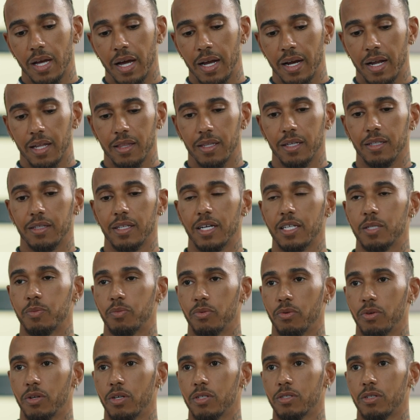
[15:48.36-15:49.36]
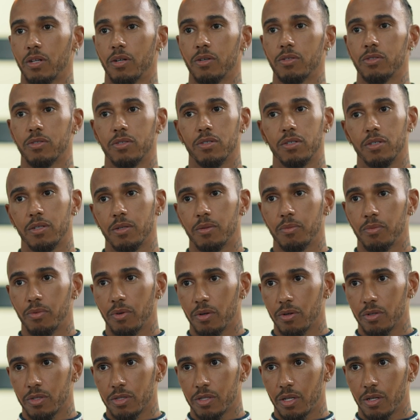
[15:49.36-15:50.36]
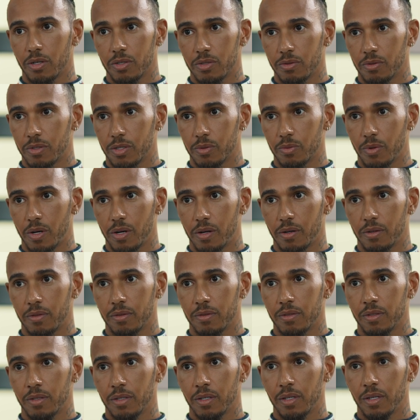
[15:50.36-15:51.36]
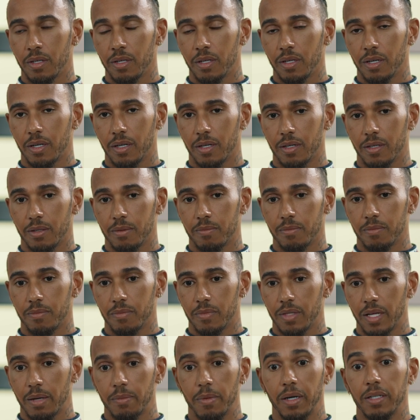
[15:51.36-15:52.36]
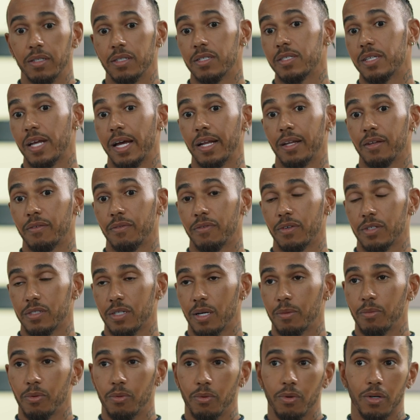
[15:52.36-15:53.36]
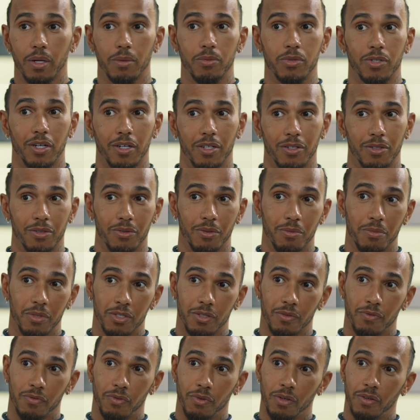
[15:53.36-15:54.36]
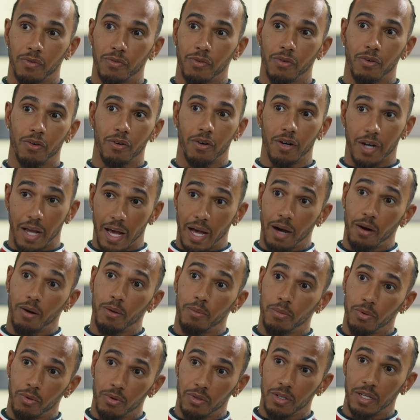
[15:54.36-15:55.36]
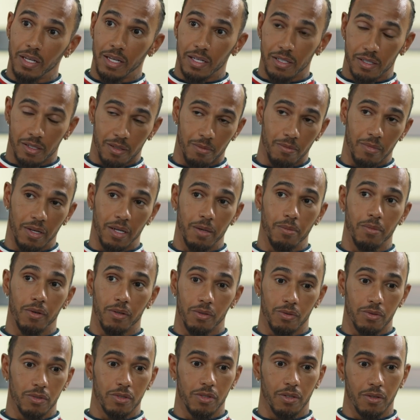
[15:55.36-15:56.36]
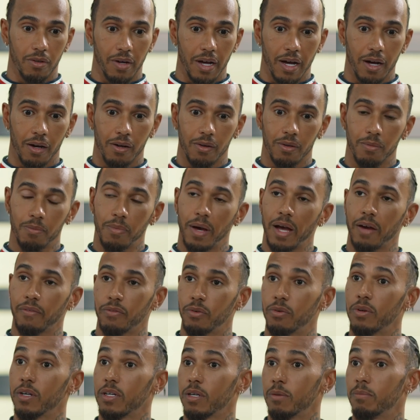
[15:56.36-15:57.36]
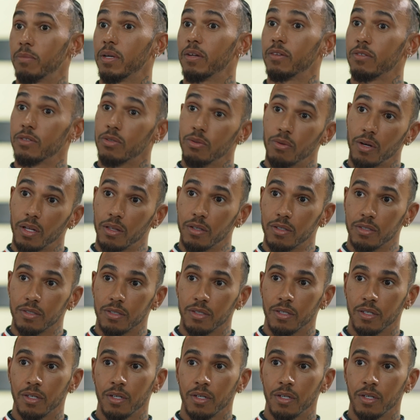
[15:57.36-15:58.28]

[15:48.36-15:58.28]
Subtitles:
I think that's brought us closer as well. Them understanding, for example, what I'm trying to do with Mission 44 and how important it is to me, but also how impactful it can be to others.